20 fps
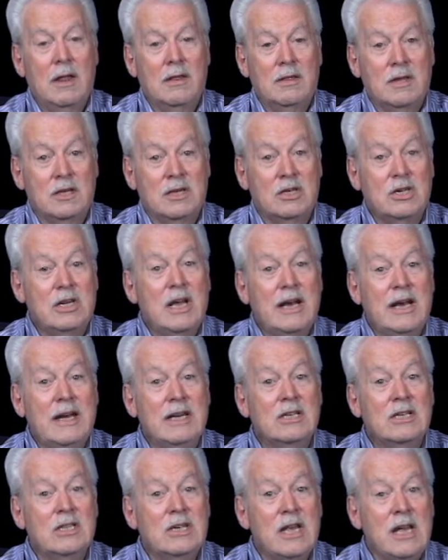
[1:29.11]
The
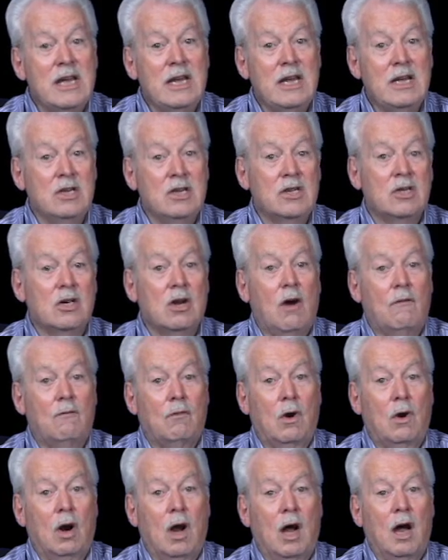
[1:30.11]
city seized
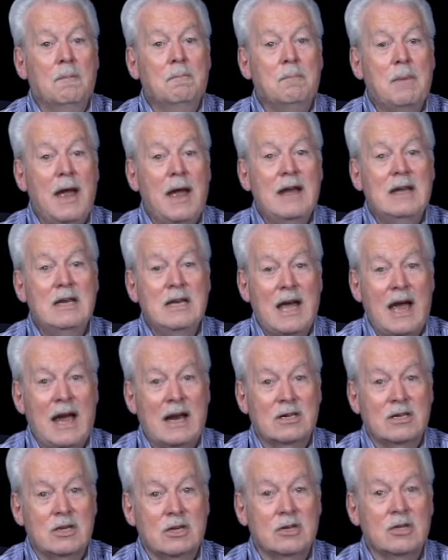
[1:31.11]
for unpaid
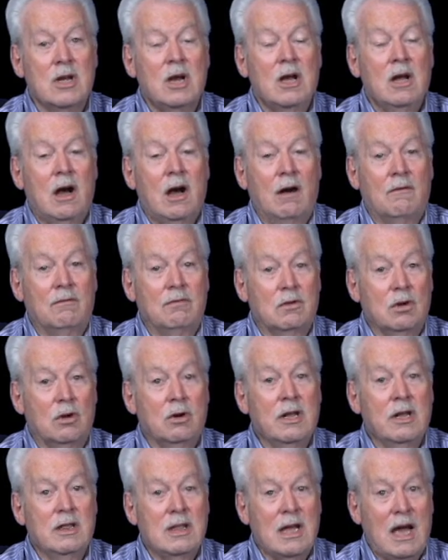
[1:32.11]
taxes of
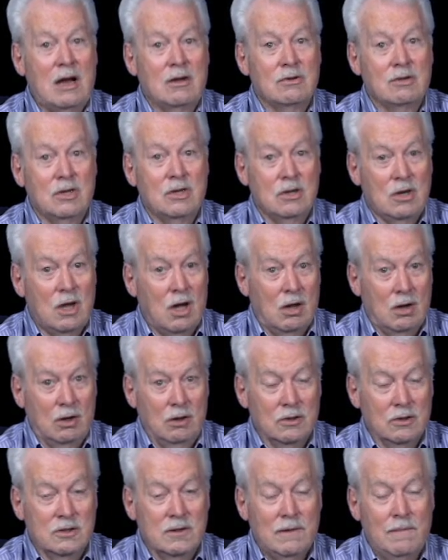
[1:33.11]

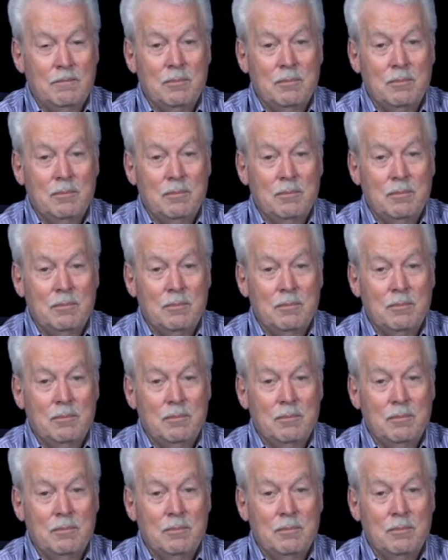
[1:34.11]
$30,000.